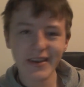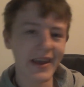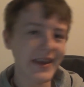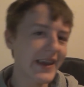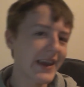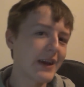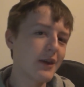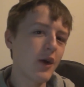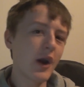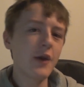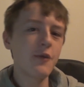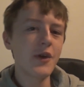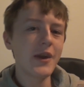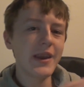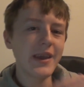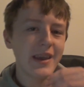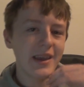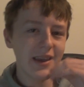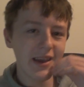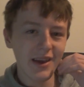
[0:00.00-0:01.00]
Like, it
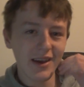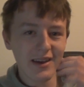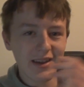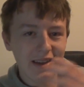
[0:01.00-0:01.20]
really...